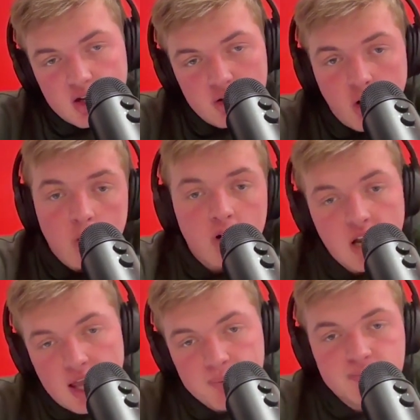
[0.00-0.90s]
Notre
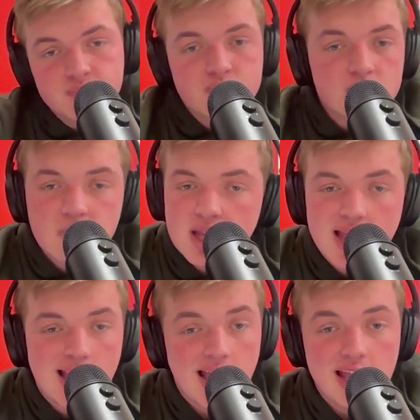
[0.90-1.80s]
Dame.
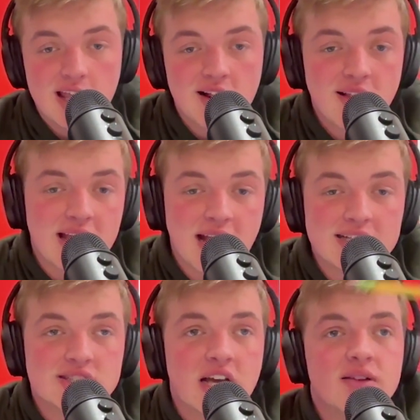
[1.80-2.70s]
Like I
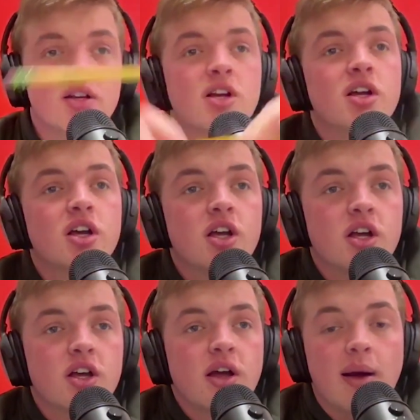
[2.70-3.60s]
said,
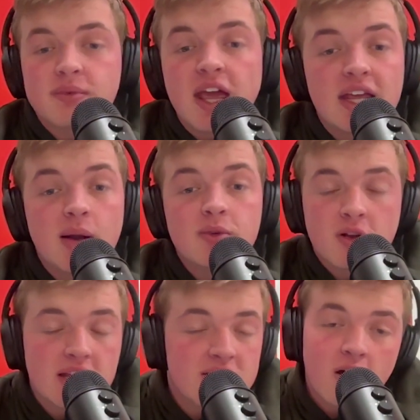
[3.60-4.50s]
I'm taking them
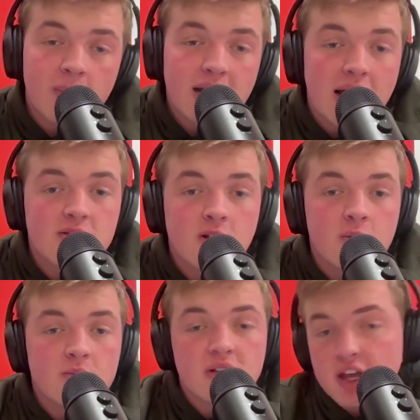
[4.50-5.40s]
till they tell me not
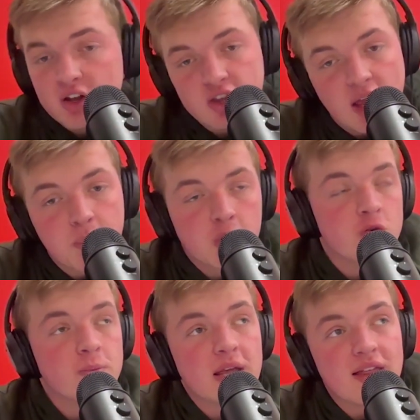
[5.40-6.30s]
to, till they
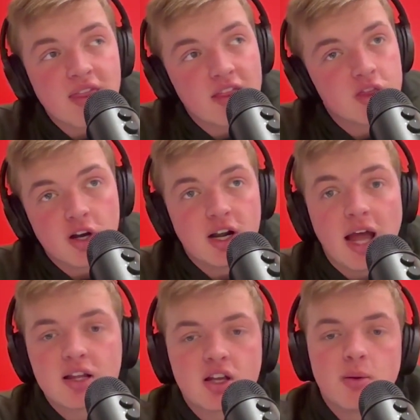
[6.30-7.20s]
prove me that they're
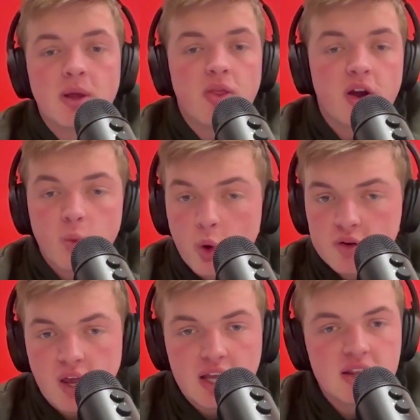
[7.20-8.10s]
not going to be there. We're
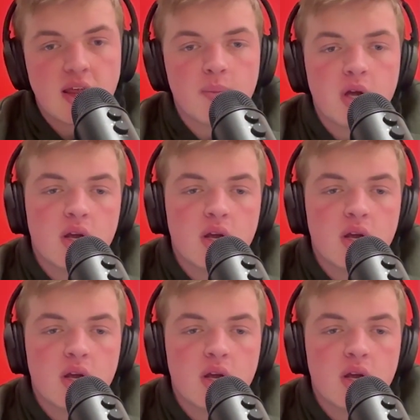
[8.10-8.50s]
taking them.